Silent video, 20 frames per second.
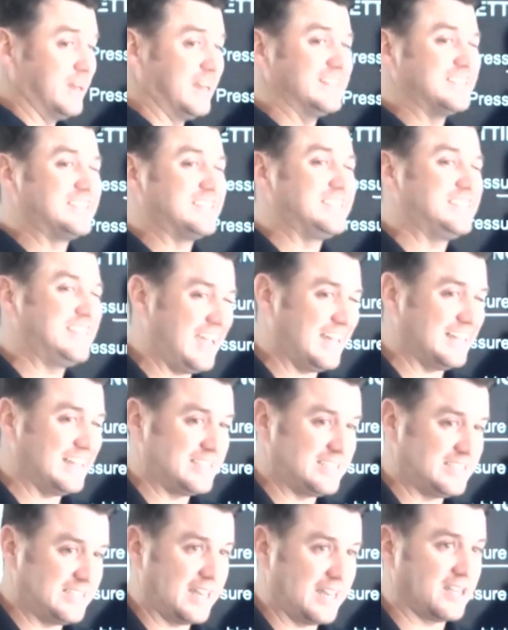but
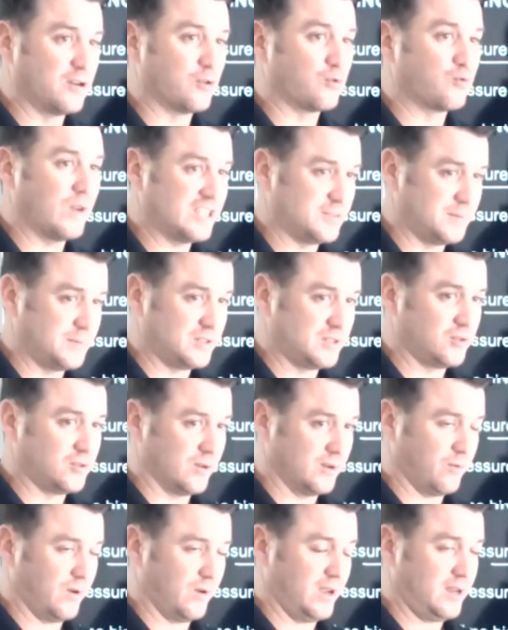instead setting a
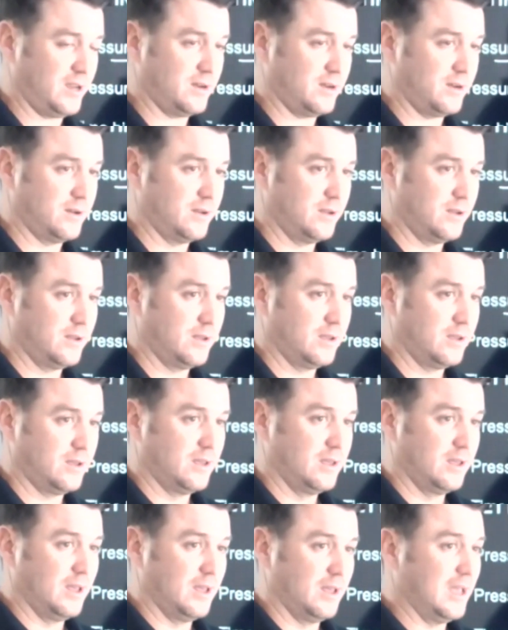respiratory rate.
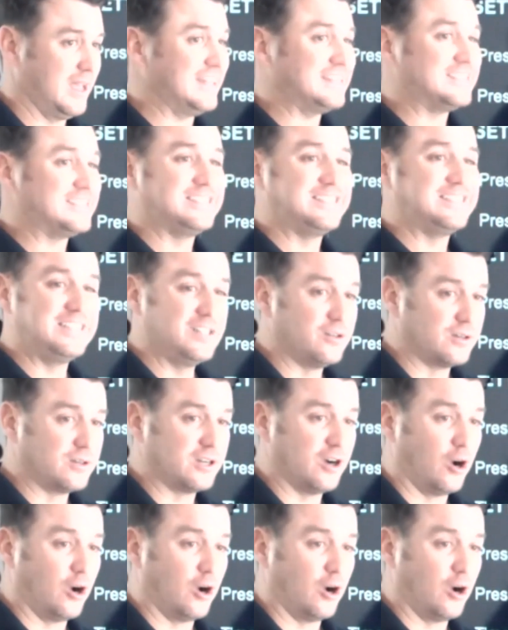It's still